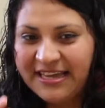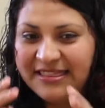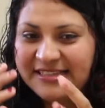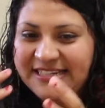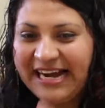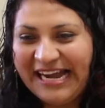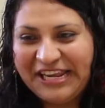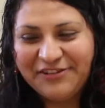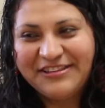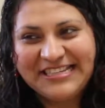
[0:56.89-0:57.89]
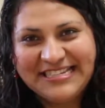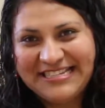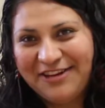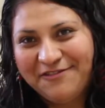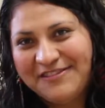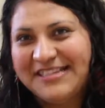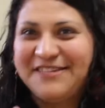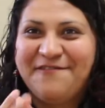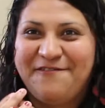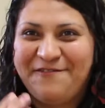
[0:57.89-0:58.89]
the title itself
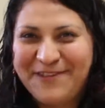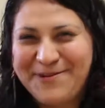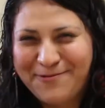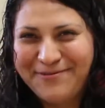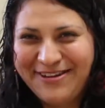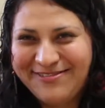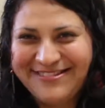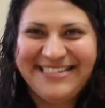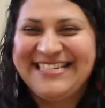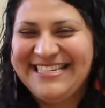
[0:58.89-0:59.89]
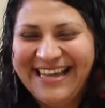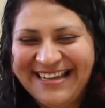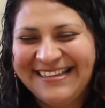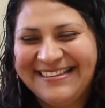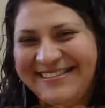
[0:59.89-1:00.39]
doesn't feel real just yet.